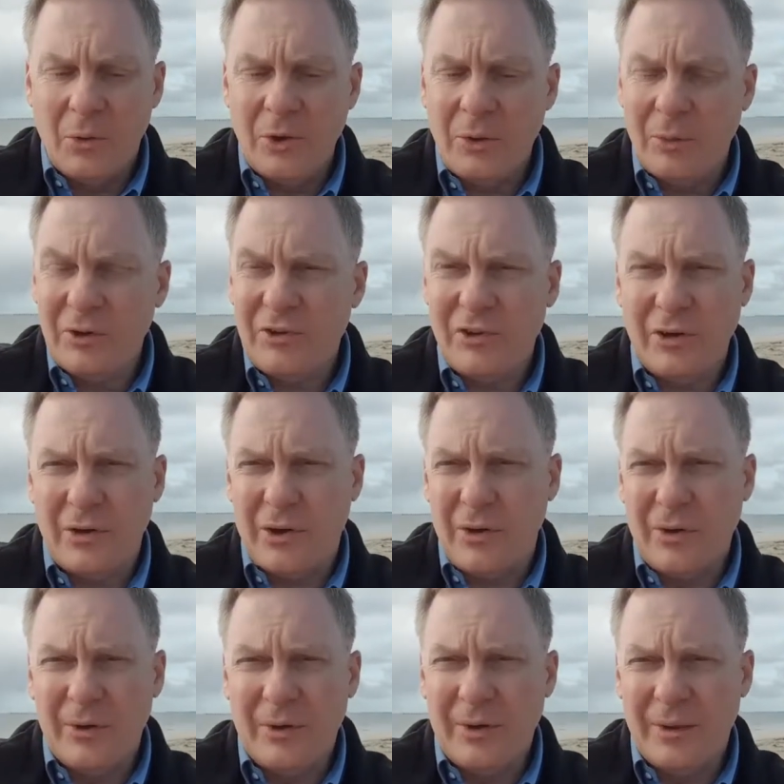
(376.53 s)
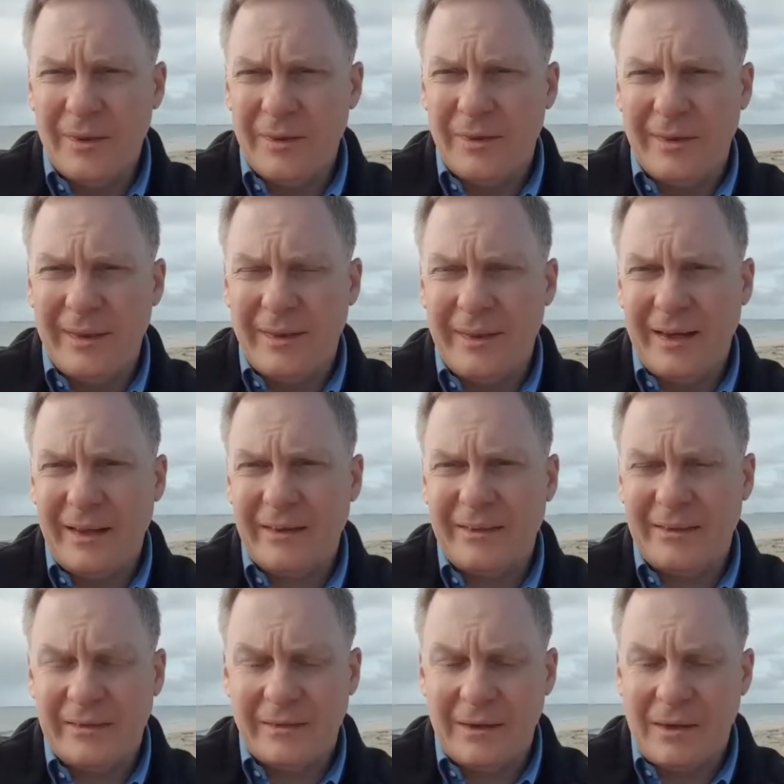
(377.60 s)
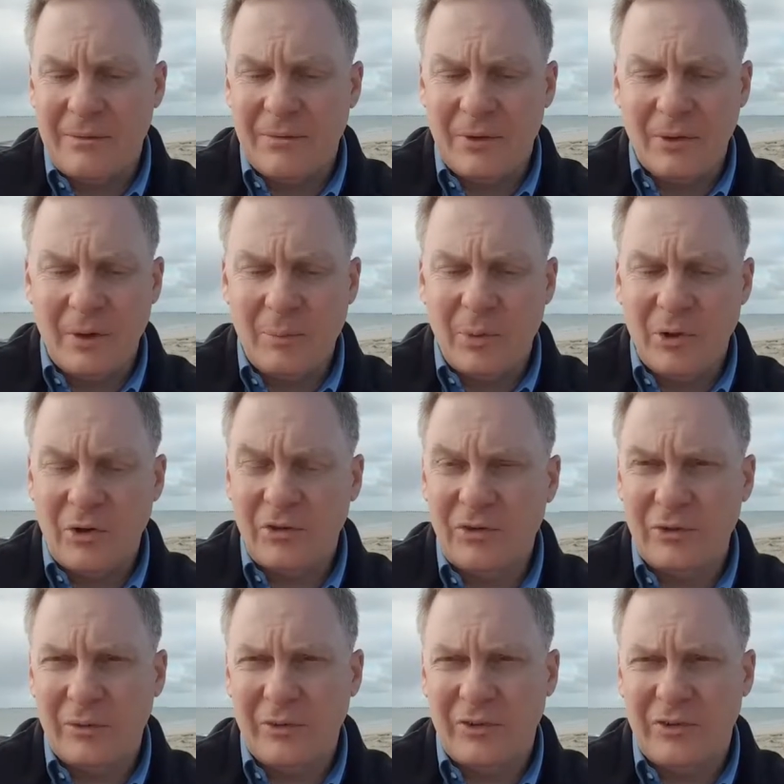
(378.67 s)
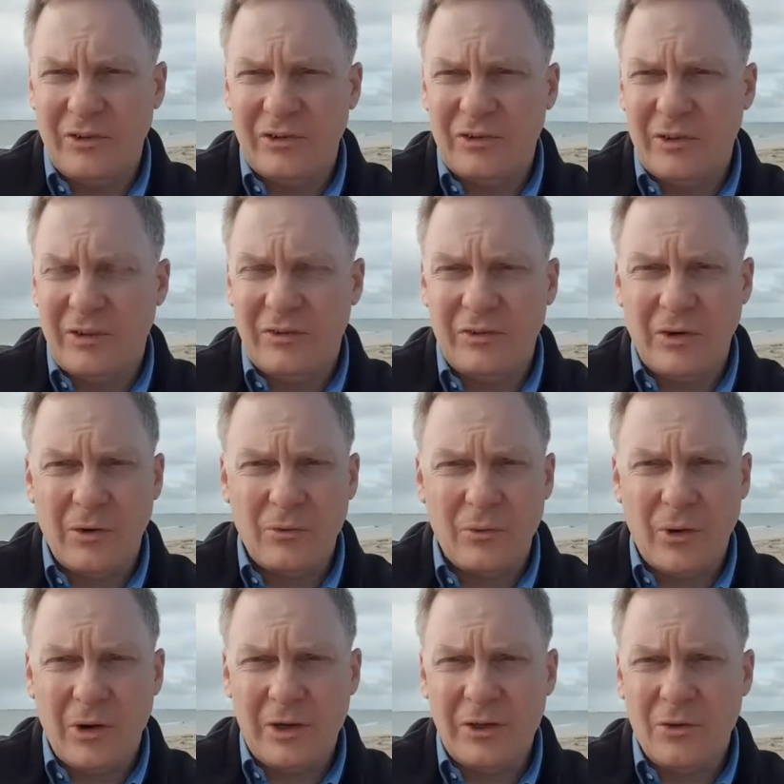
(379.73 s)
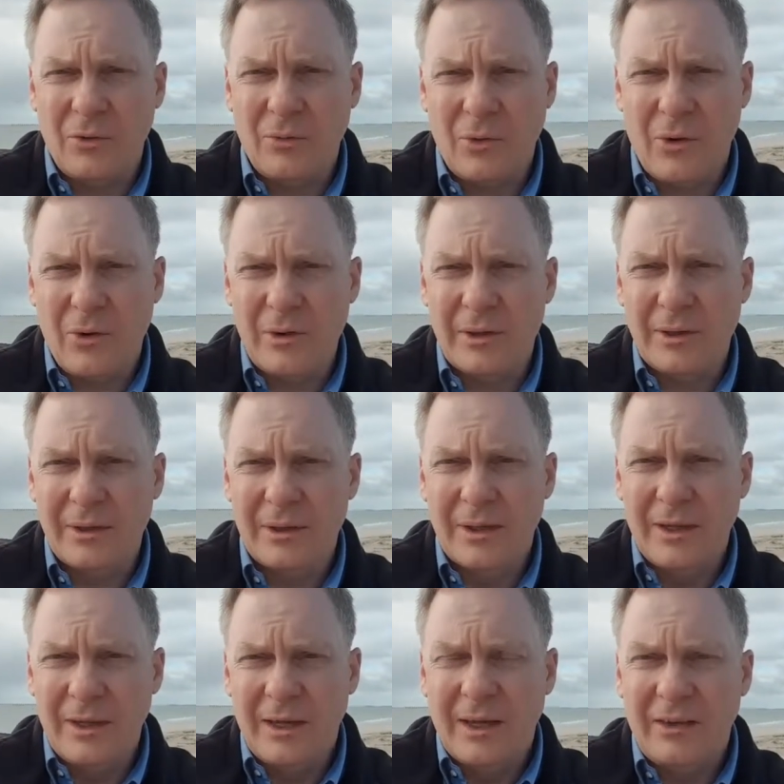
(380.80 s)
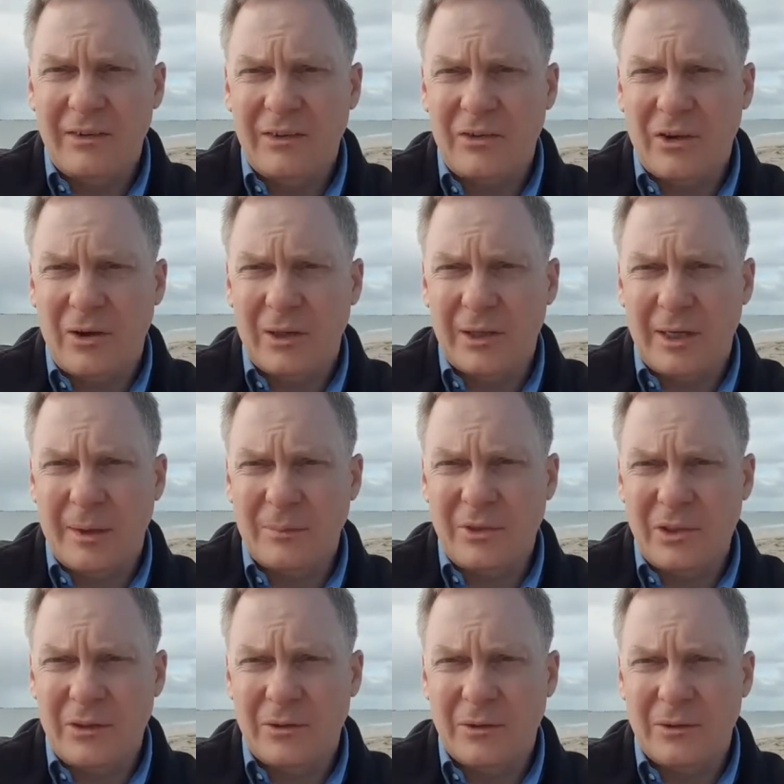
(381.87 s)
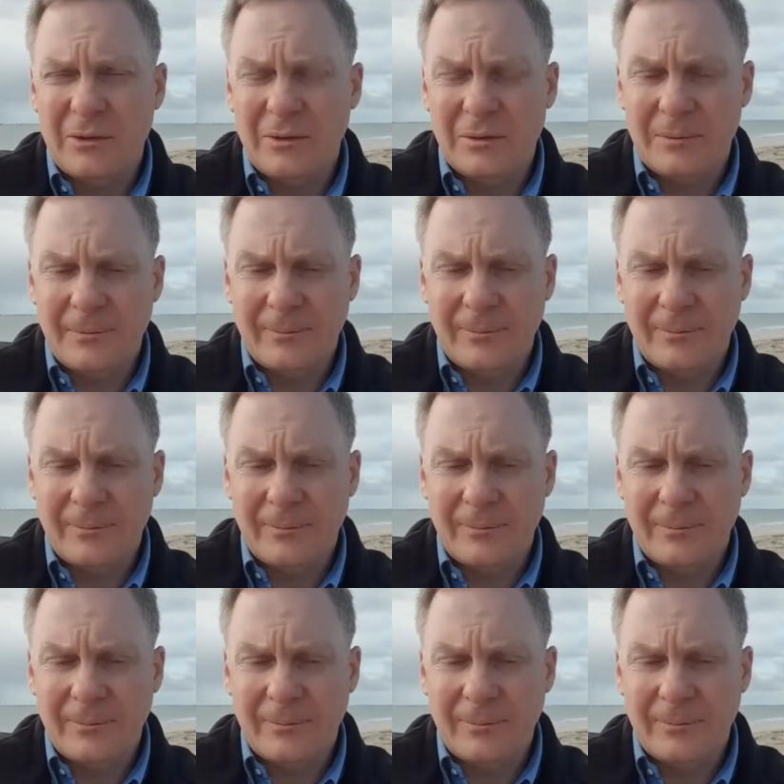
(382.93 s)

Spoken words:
or you want to go, then that's a very personal decision. There's no right or wrong. It's entirely up to you.